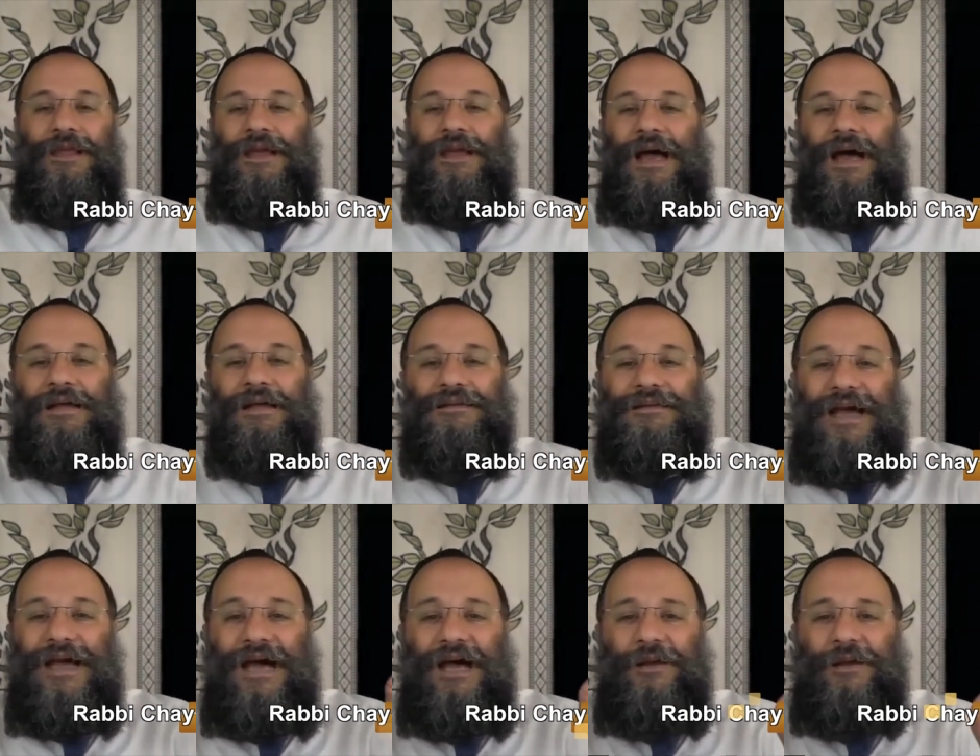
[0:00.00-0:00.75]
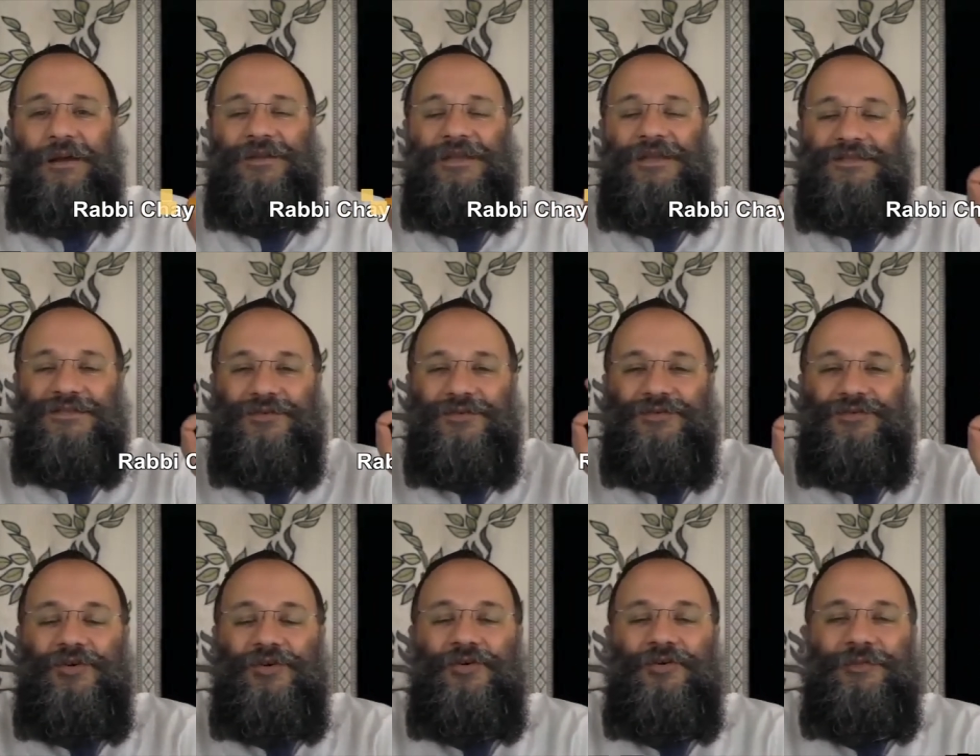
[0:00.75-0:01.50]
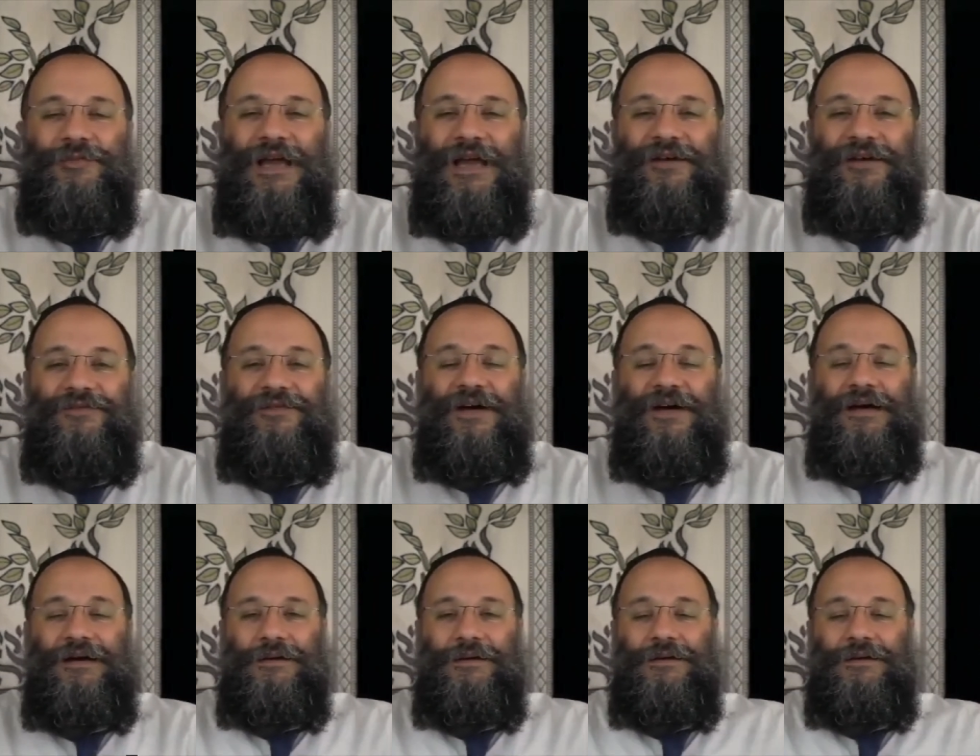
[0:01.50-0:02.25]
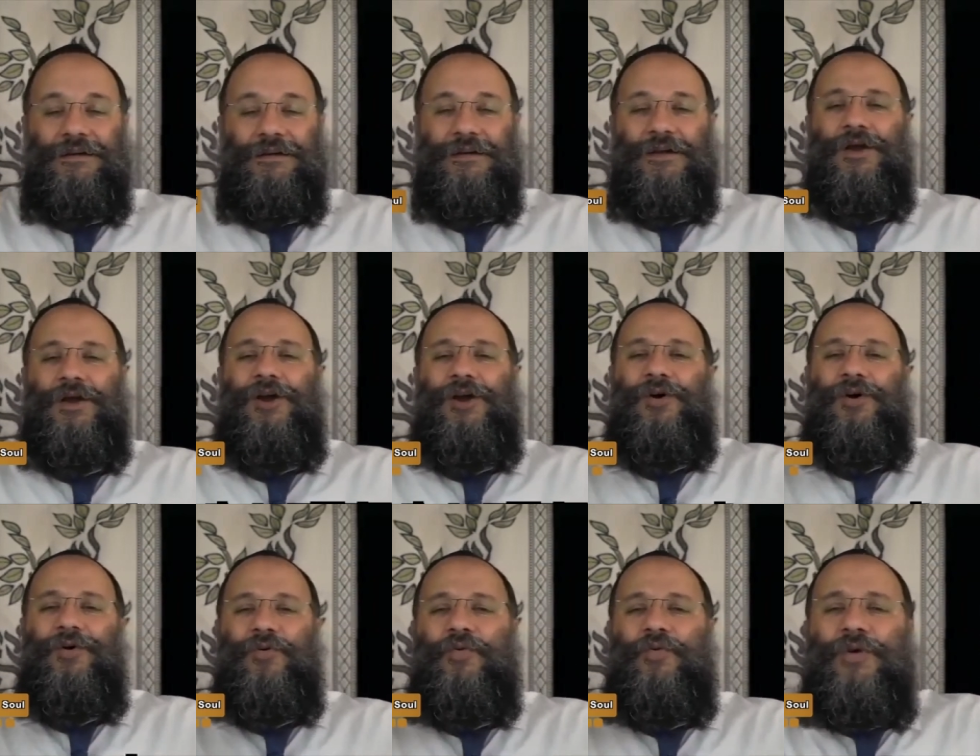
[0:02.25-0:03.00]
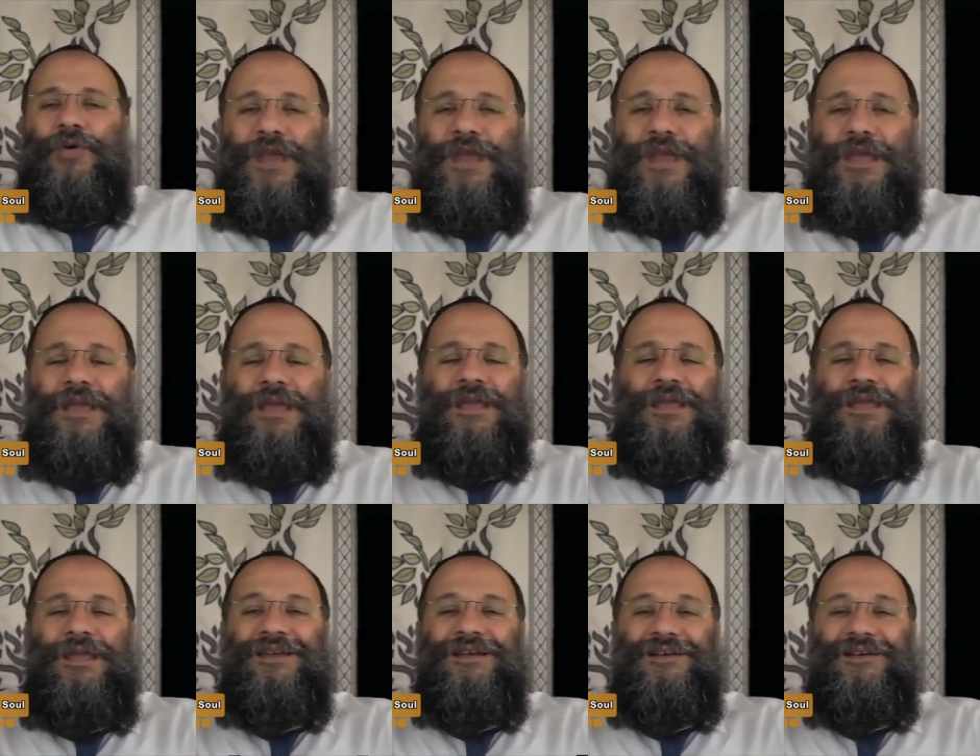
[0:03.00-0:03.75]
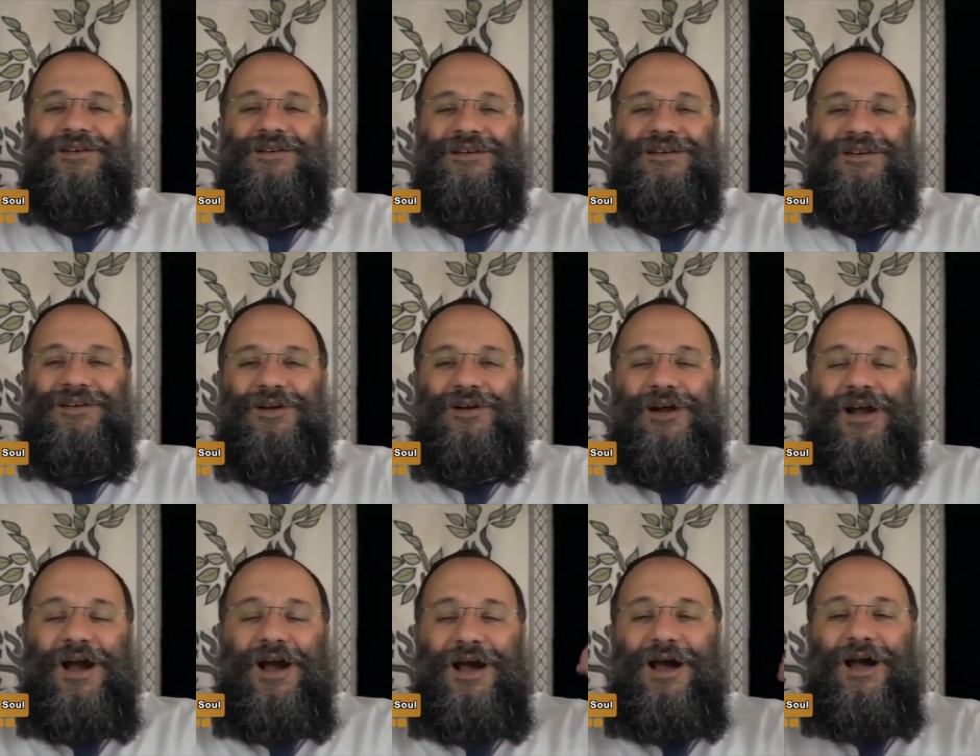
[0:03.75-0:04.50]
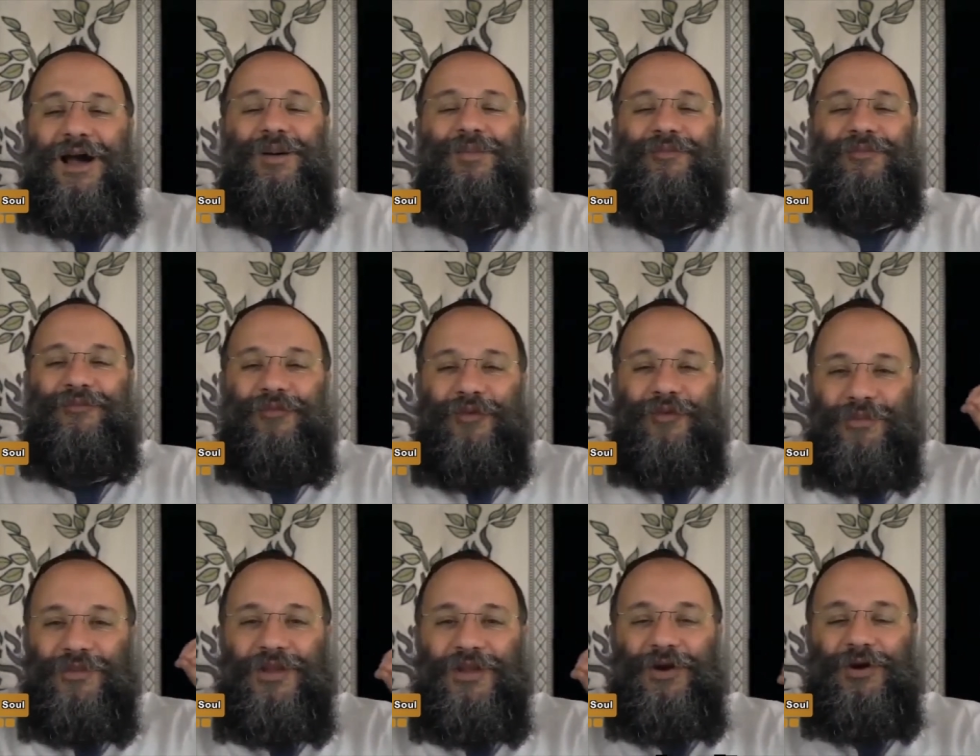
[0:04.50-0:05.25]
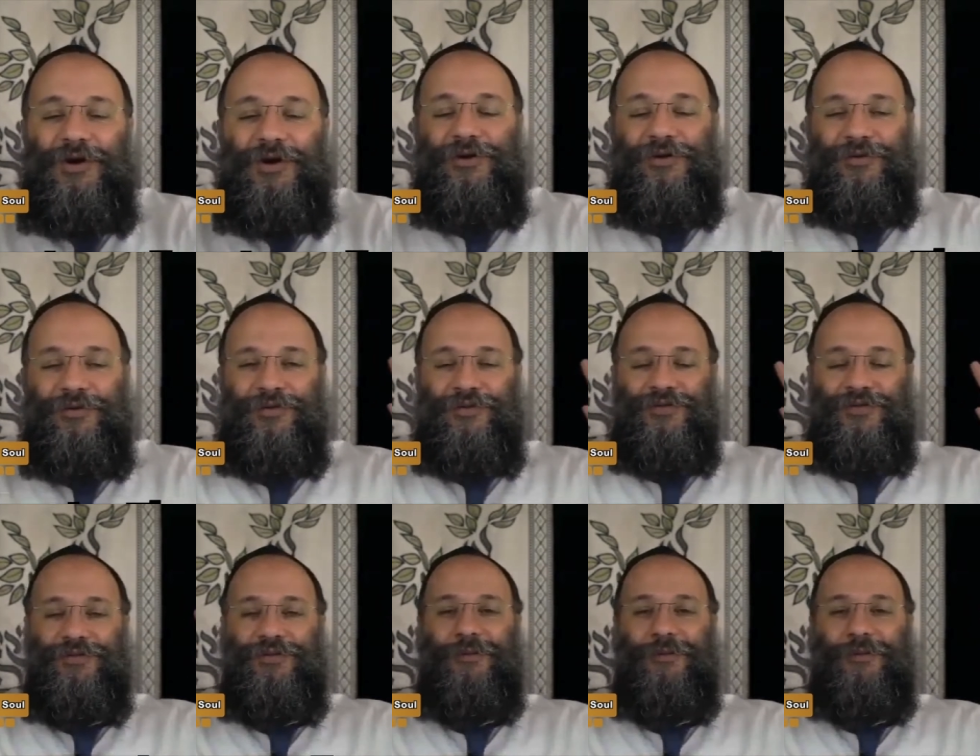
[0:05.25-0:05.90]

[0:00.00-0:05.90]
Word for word: Adam Yesodo Me'afar. We come from the earth.